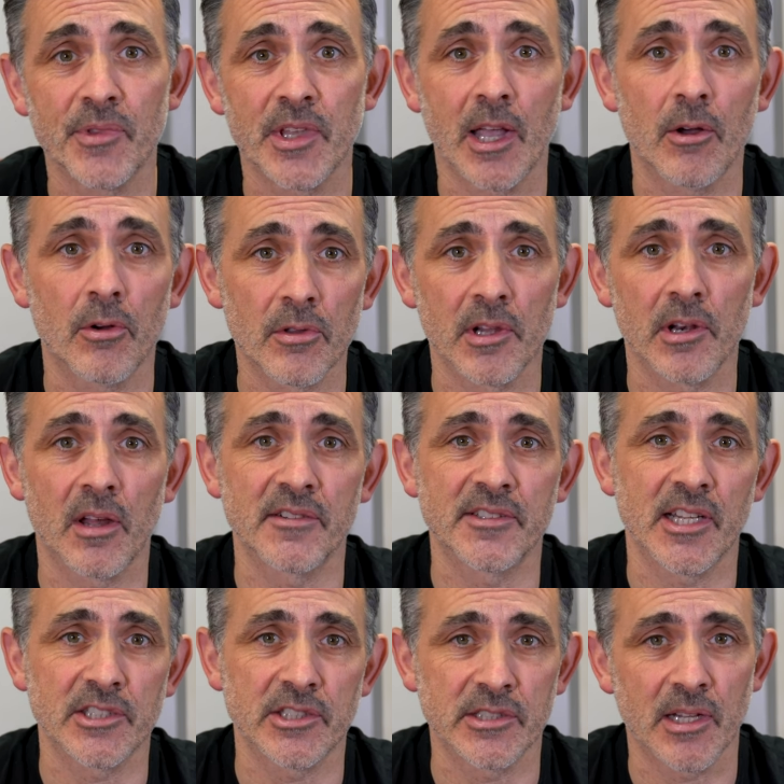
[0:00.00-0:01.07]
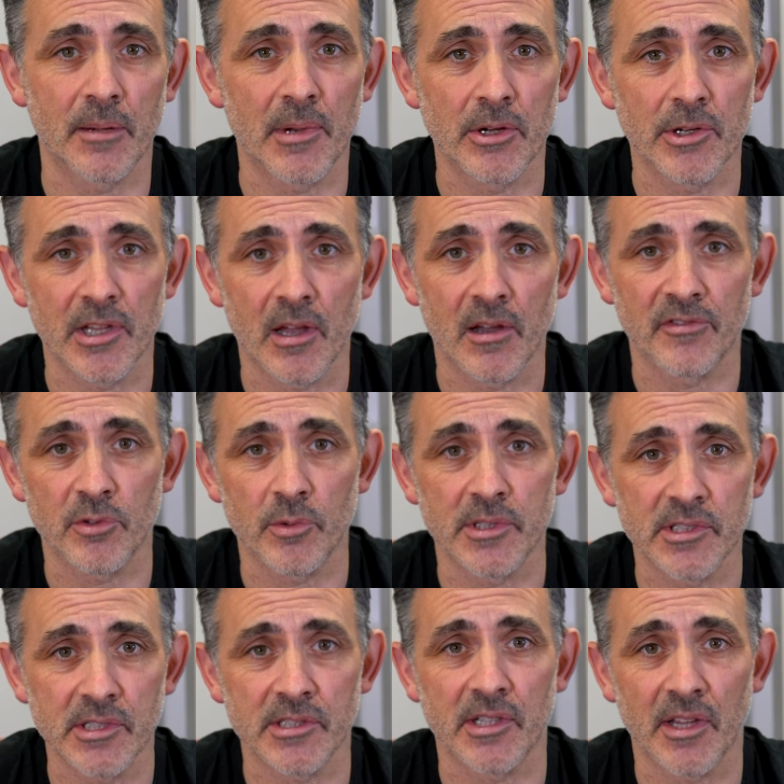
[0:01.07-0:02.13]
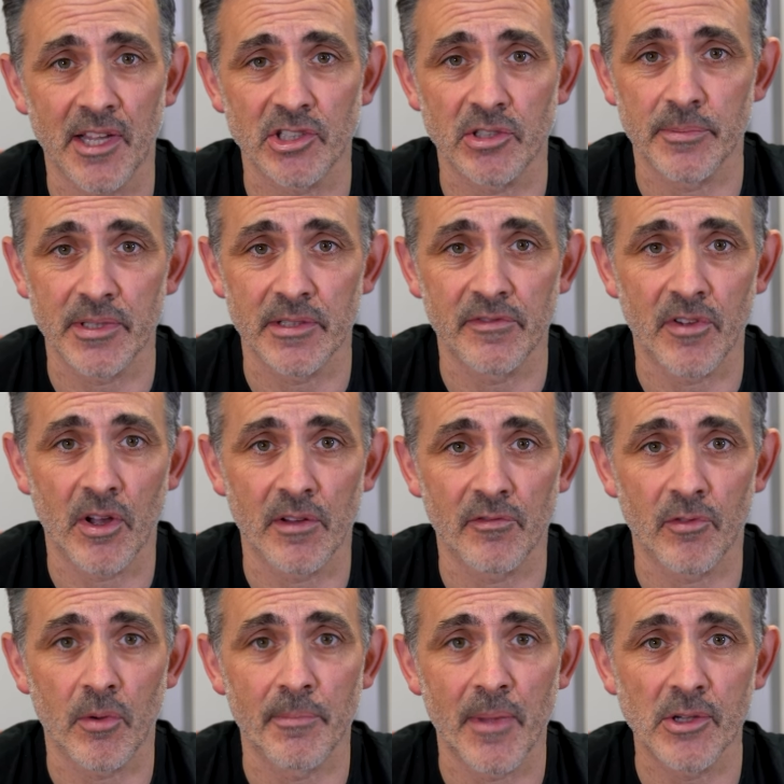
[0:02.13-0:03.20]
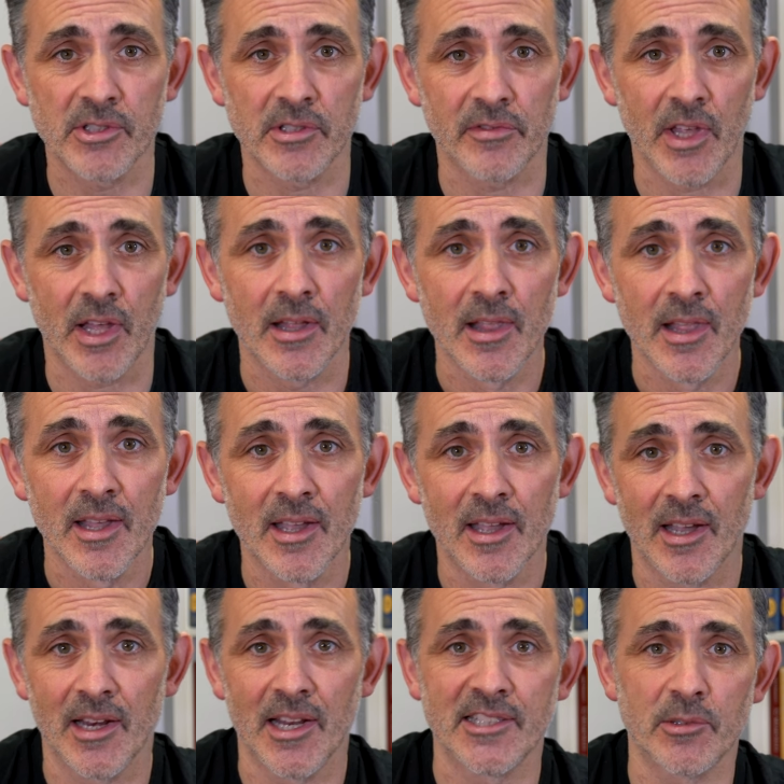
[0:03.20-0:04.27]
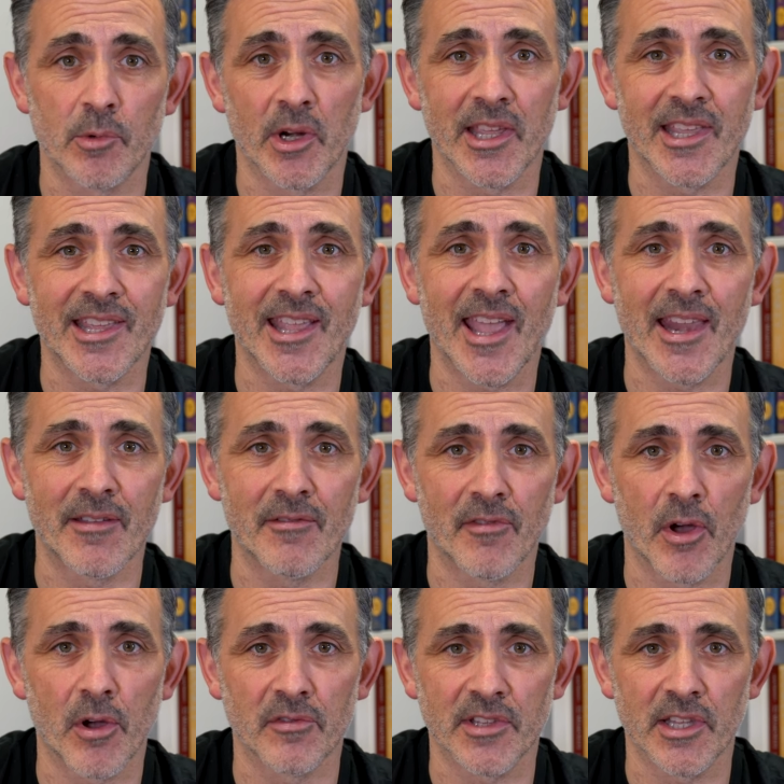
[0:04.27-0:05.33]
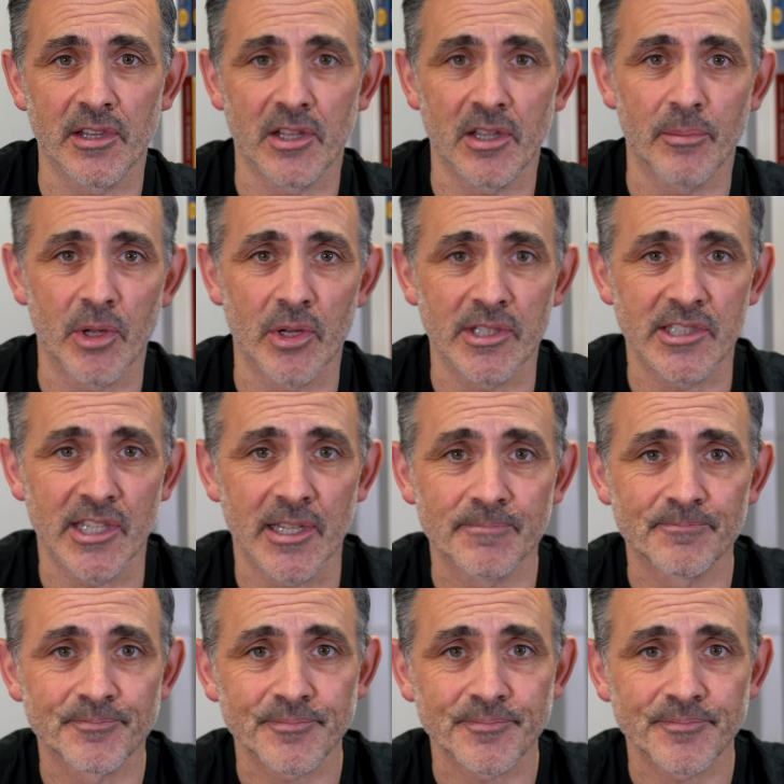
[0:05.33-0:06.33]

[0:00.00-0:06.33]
You get all the live sessions uploaded afterwards, so that should be fine for most of you, unless you want to get involved in the community.